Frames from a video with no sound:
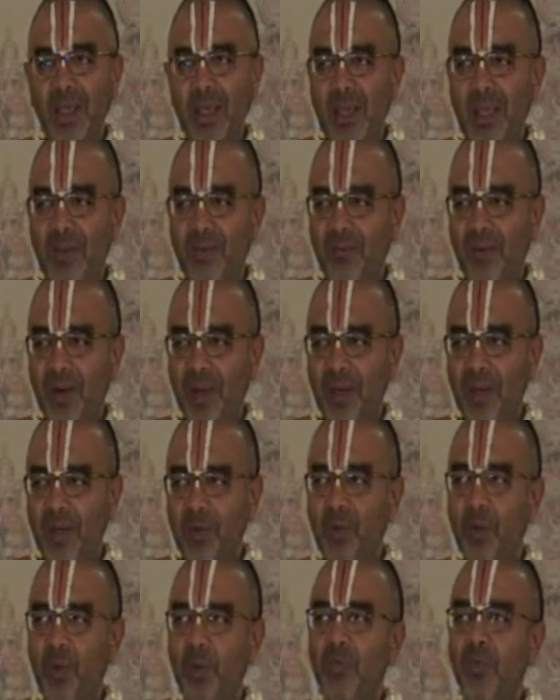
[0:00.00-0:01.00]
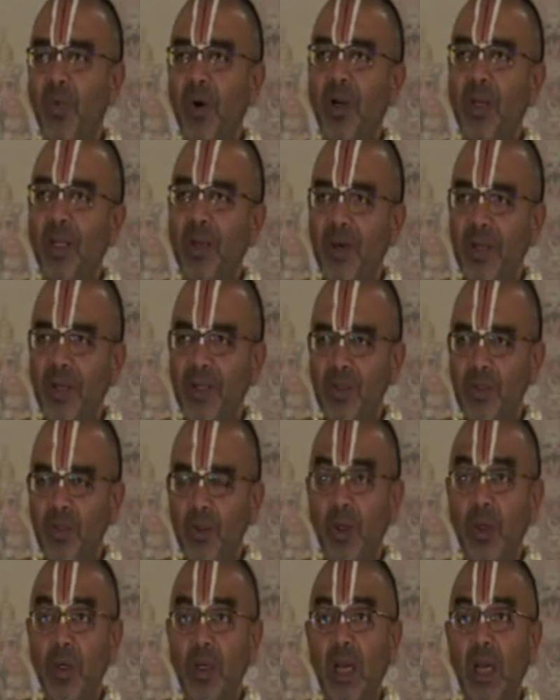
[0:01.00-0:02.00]
if I do whatever is
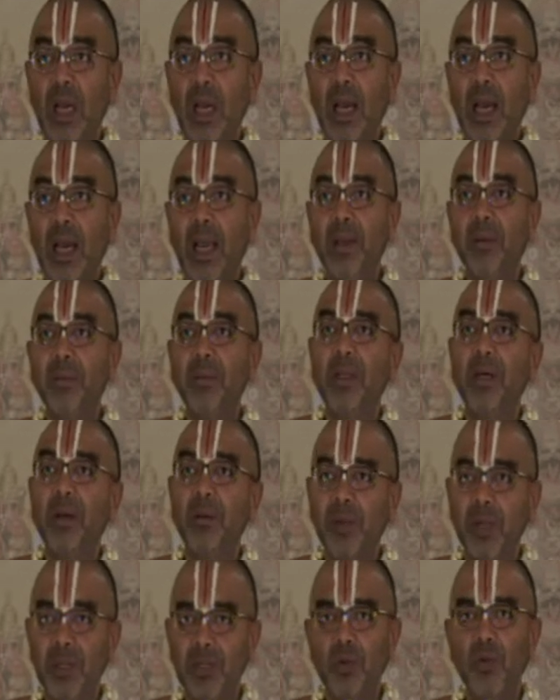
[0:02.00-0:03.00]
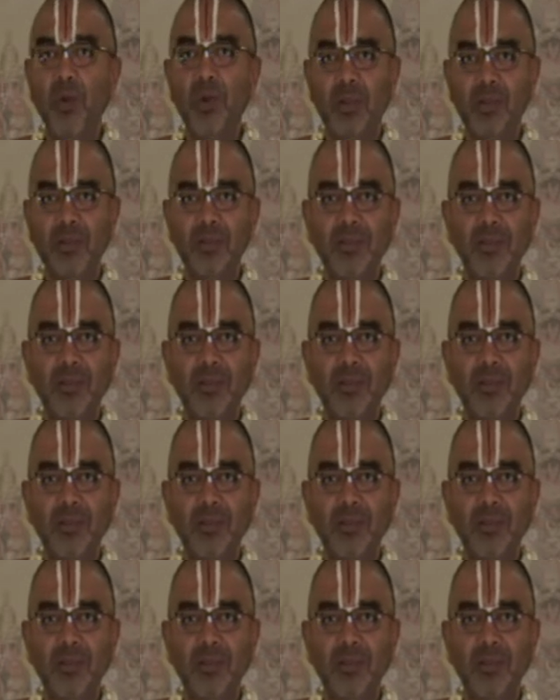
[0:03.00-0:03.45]
good, I am termed as good.